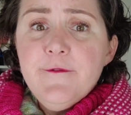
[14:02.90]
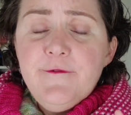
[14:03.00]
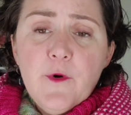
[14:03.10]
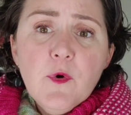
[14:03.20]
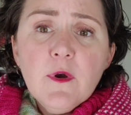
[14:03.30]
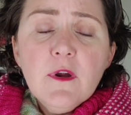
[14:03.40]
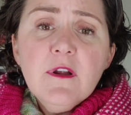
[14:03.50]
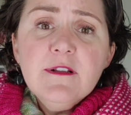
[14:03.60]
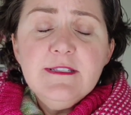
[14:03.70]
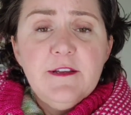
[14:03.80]

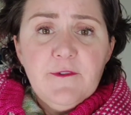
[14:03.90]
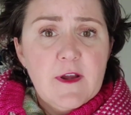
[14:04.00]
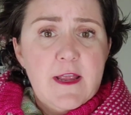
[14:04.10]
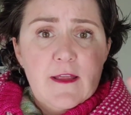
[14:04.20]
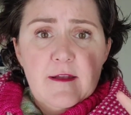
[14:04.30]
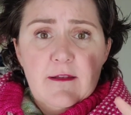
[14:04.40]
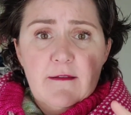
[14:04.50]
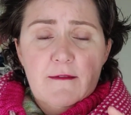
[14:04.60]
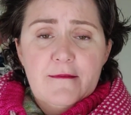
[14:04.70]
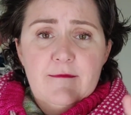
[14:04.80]
4 different
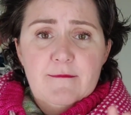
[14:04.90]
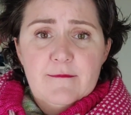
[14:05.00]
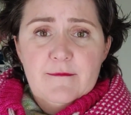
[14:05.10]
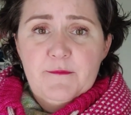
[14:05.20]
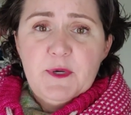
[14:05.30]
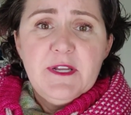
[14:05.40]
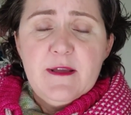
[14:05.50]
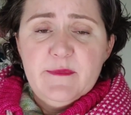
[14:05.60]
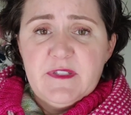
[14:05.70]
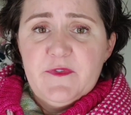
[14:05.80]

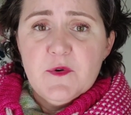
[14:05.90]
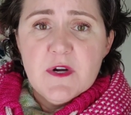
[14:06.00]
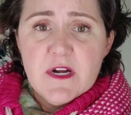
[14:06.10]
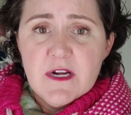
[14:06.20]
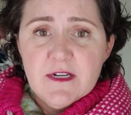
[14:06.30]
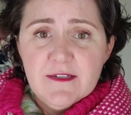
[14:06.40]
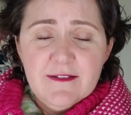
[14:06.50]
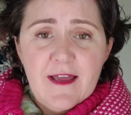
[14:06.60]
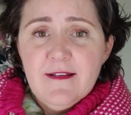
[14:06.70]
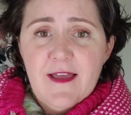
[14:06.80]
put-ups for
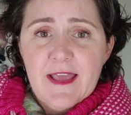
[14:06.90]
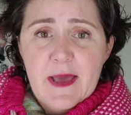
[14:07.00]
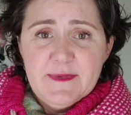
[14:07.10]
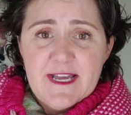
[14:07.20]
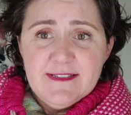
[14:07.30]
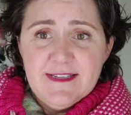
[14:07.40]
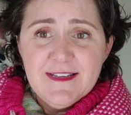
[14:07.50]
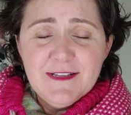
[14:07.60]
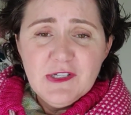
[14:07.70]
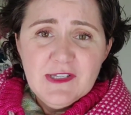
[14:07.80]
a
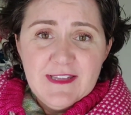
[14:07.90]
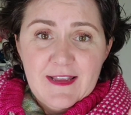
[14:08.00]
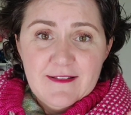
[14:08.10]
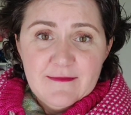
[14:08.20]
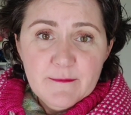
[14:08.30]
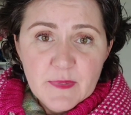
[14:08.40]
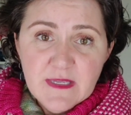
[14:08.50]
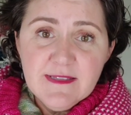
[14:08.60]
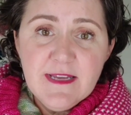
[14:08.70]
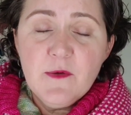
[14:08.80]
Gap-Tastic, and she's like,
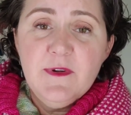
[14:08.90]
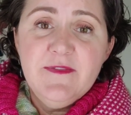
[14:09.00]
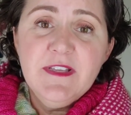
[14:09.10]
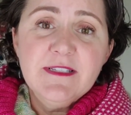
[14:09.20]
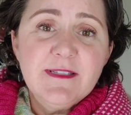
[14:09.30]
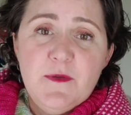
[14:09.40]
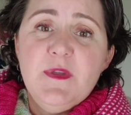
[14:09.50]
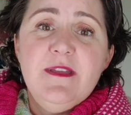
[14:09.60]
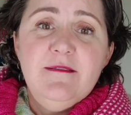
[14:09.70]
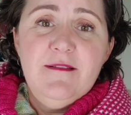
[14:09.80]
please take one of these so
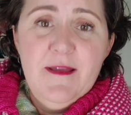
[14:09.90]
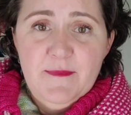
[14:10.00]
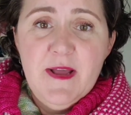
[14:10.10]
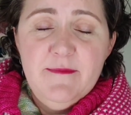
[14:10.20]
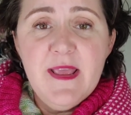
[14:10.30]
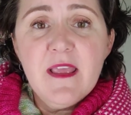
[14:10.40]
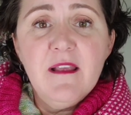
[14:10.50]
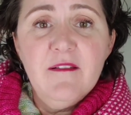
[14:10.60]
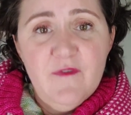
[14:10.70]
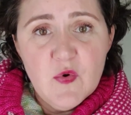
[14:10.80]
that I'm not
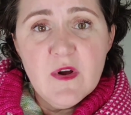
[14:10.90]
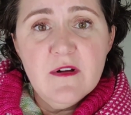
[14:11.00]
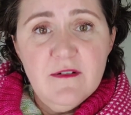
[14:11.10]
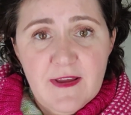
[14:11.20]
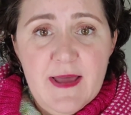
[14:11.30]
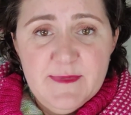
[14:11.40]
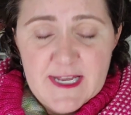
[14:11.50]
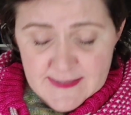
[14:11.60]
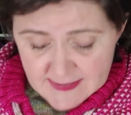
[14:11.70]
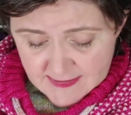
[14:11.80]
making 4
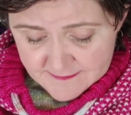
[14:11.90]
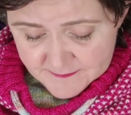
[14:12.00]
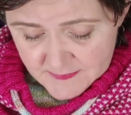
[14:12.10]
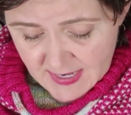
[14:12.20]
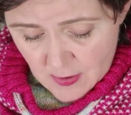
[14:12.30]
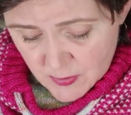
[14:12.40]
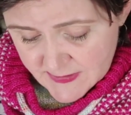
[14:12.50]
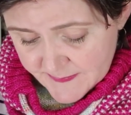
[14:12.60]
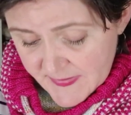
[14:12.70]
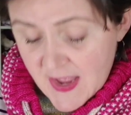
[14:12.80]
Gap-Tastic cowls.